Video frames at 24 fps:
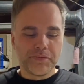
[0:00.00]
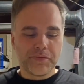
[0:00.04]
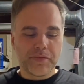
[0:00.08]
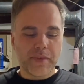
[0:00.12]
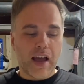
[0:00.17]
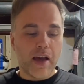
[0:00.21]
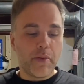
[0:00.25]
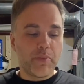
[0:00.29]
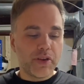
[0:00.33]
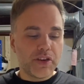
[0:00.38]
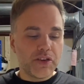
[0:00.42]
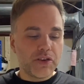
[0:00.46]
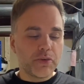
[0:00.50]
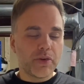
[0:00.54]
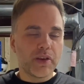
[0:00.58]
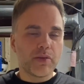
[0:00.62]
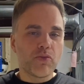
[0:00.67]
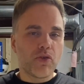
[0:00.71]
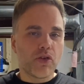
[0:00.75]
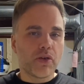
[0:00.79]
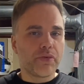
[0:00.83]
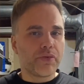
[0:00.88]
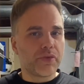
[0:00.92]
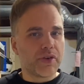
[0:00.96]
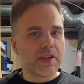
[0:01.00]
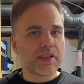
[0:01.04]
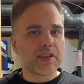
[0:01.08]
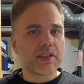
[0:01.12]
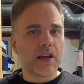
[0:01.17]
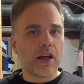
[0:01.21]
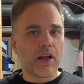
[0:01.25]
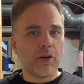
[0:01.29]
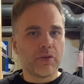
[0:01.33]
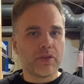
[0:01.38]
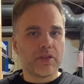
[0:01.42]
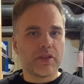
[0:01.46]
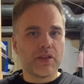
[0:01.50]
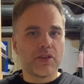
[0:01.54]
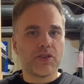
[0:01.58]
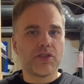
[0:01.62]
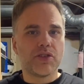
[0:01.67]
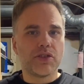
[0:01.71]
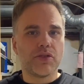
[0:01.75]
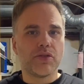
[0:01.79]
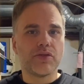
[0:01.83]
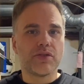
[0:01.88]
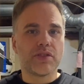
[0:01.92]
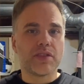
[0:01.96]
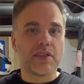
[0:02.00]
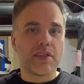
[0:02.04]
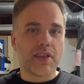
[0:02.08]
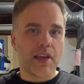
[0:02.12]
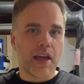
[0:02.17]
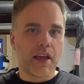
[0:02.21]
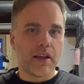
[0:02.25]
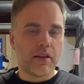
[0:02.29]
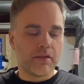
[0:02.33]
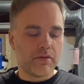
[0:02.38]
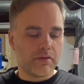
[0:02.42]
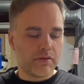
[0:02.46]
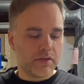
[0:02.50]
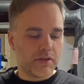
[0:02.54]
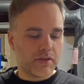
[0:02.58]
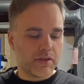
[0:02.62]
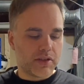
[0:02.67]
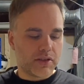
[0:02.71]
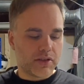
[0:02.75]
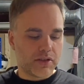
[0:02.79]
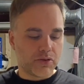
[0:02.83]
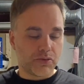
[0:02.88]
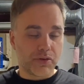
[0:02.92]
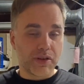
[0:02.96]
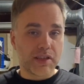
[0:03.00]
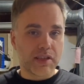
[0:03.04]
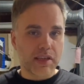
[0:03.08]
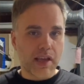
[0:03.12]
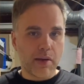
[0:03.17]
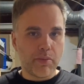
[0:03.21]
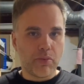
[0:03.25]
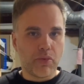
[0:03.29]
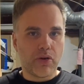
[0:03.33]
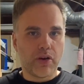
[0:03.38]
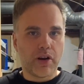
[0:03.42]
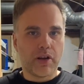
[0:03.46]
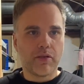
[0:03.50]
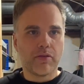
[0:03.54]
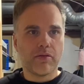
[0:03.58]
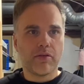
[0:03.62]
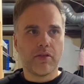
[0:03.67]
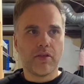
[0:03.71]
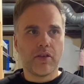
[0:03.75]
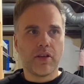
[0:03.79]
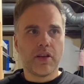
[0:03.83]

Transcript: I've been doing more freestyle with these shoes than street skateboarding.